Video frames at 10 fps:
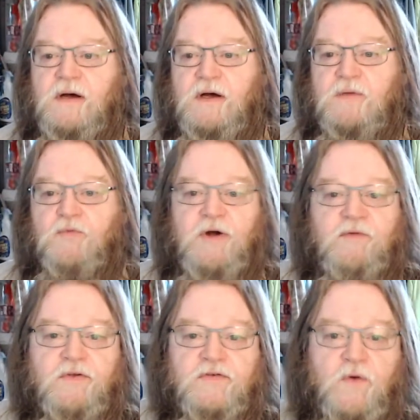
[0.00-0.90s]
Whenever
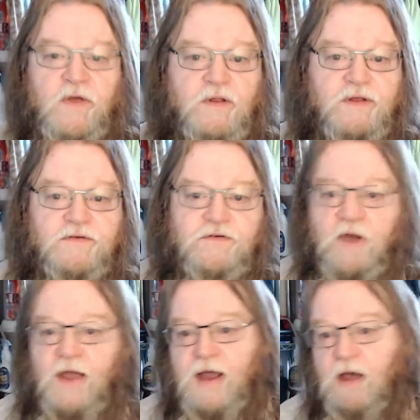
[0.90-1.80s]
the soil is
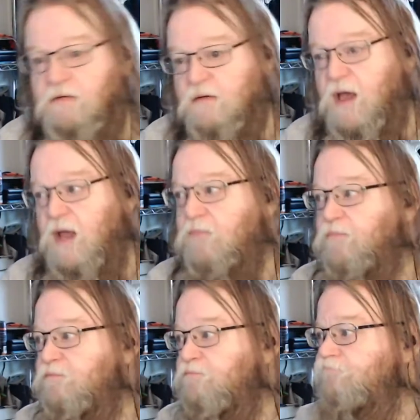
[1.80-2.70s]
dried out, I
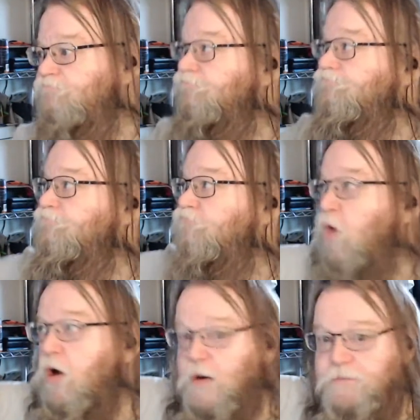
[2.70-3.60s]

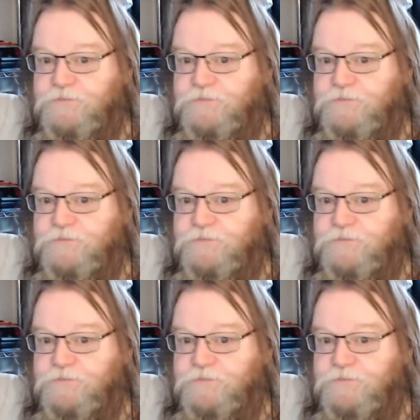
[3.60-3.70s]
water it.